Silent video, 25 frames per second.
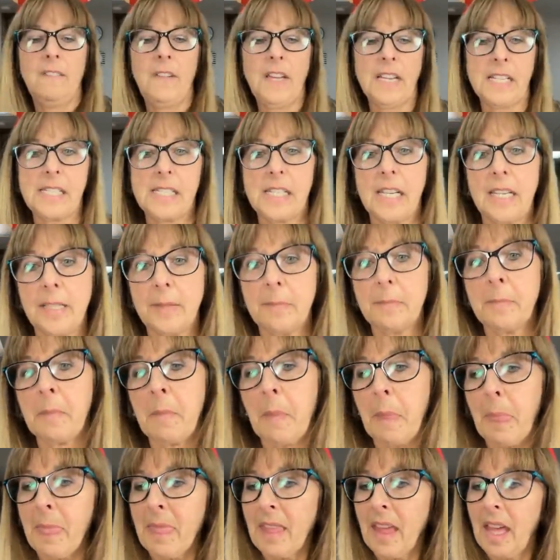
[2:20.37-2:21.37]
too. Fix it. You're.
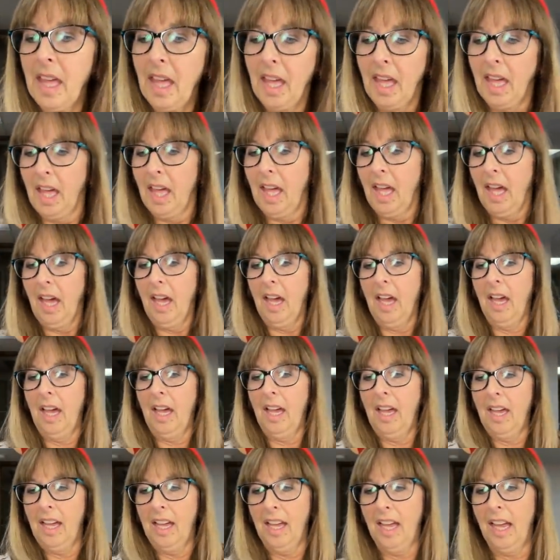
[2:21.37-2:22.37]

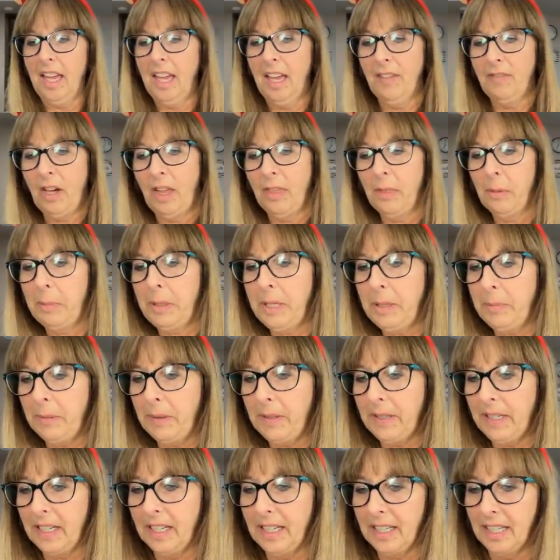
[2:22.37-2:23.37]
I have you're, all the people
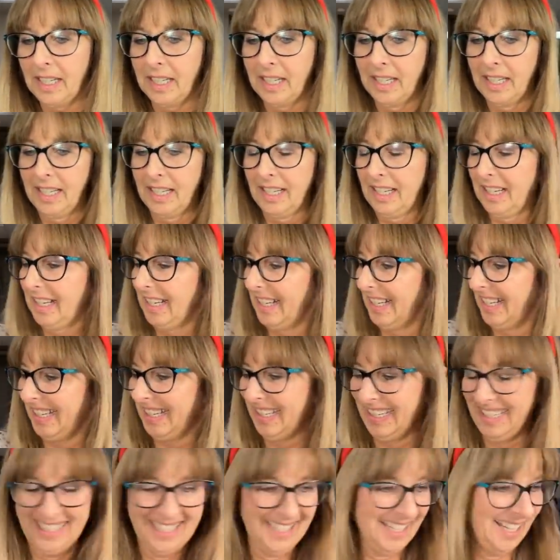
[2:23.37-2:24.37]
you're here. Unicorn
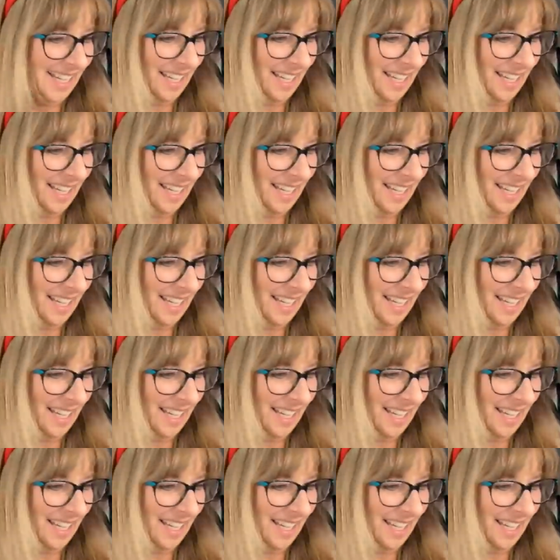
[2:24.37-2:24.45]
impaired.